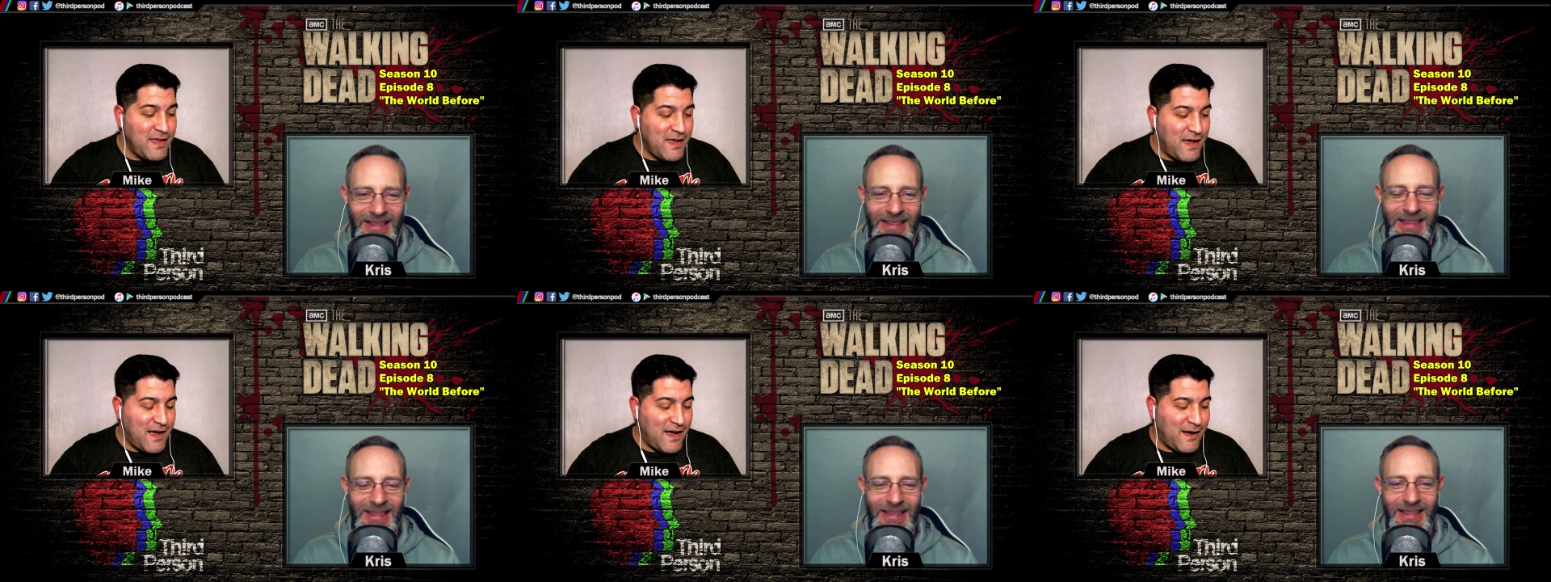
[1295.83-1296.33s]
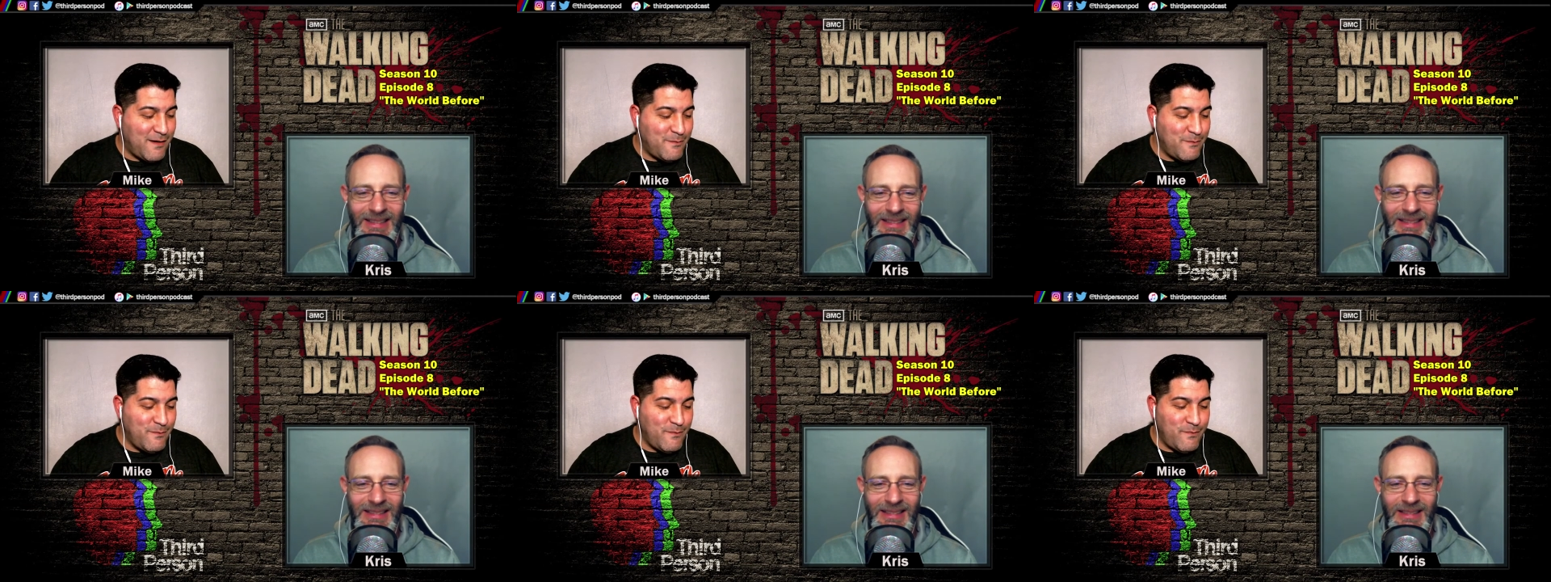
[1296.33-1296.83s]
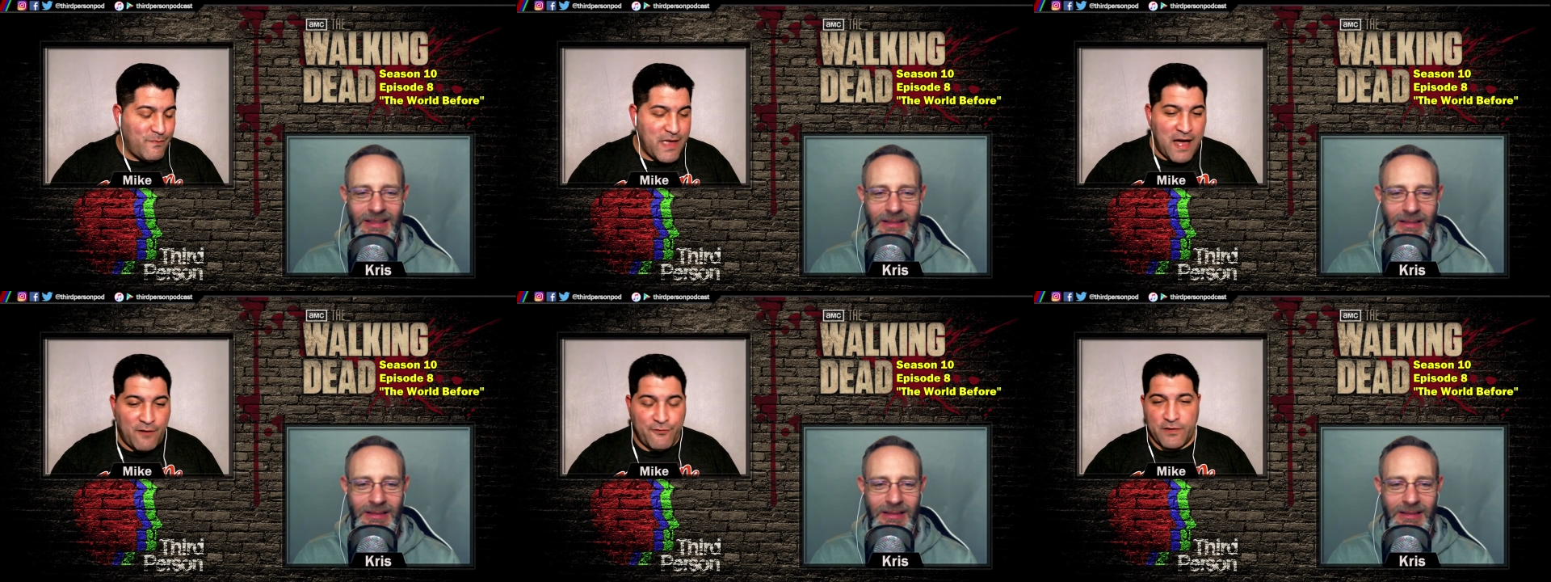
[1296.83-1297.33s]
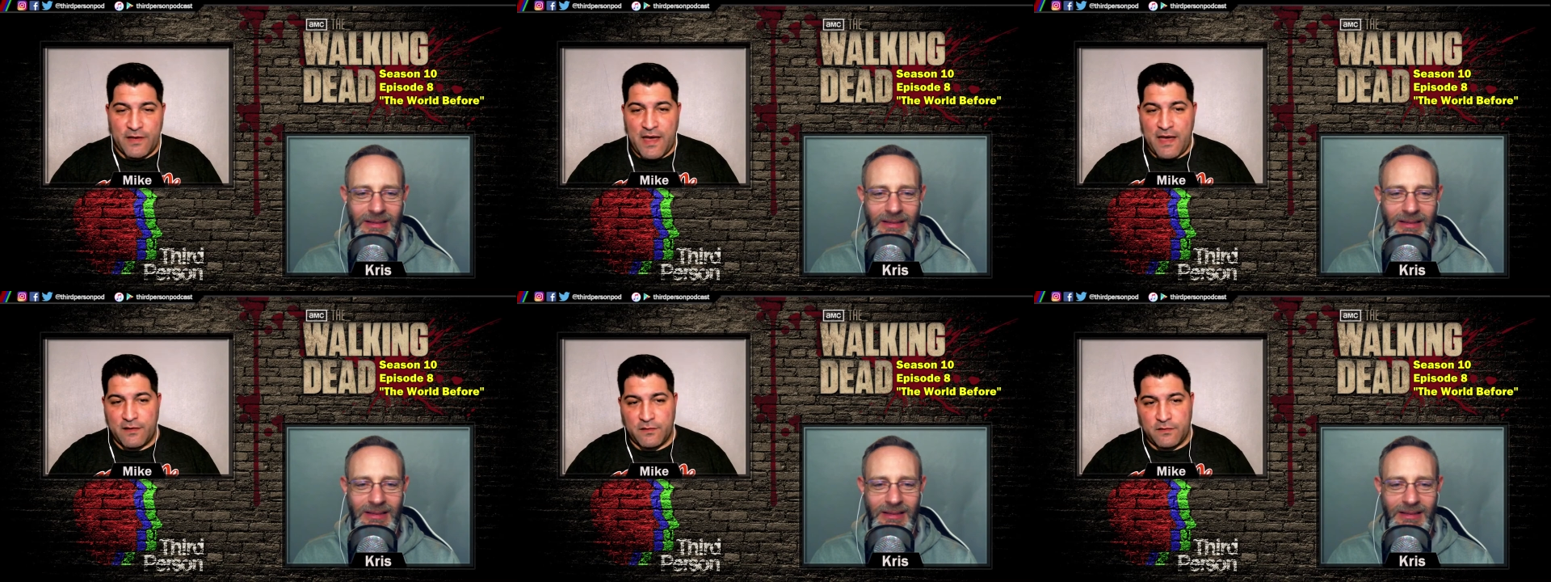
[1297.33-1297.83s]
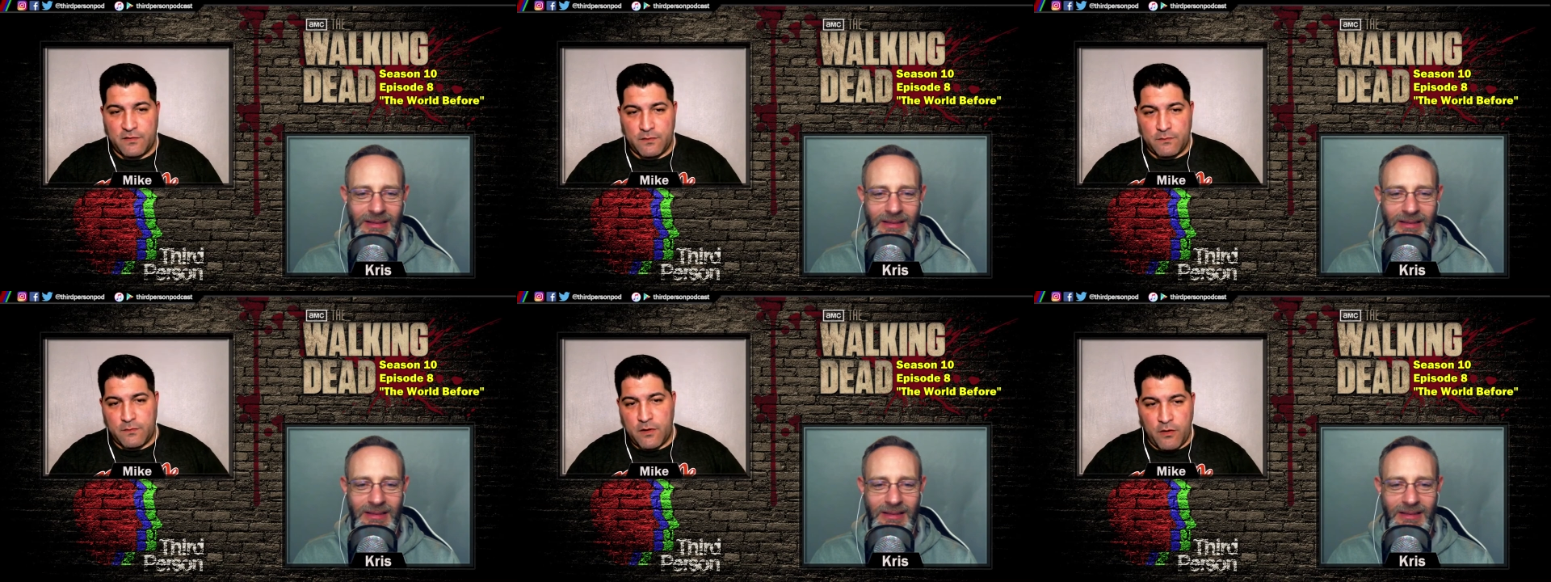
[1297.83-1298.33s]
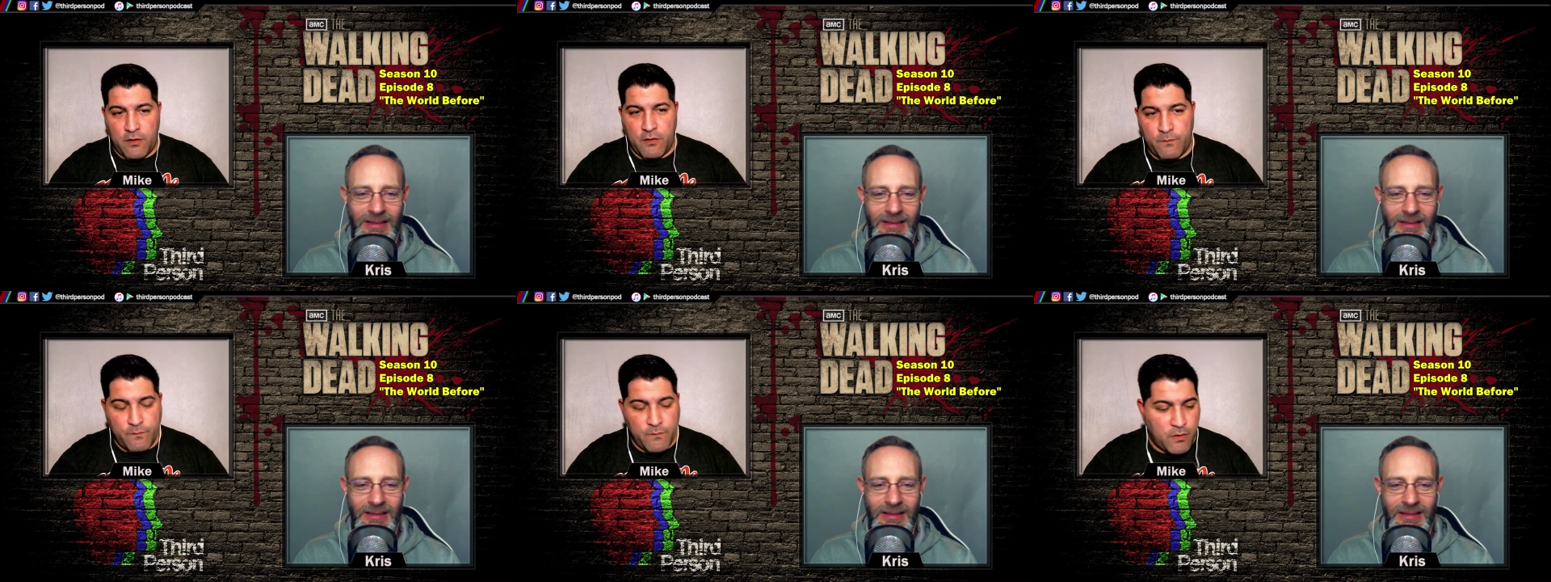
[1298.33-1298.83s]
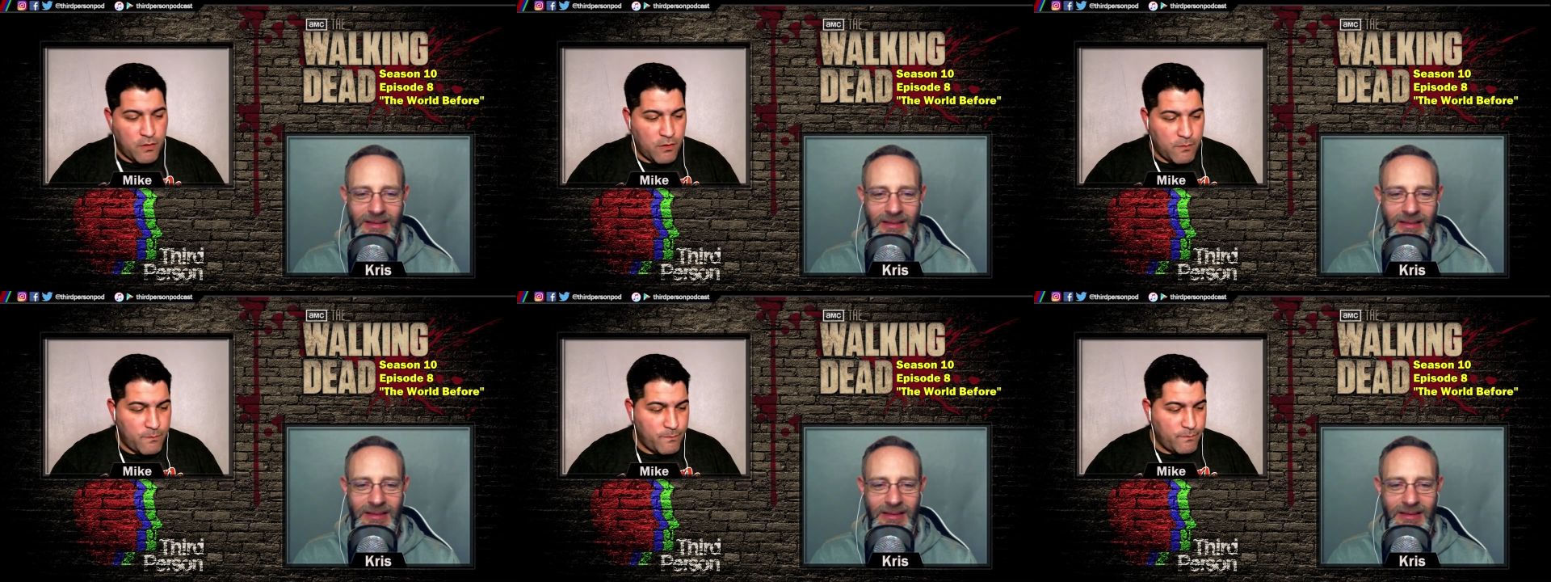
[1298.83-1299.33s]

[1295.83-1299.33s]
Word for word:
Speaker 1: um, Alpha has her her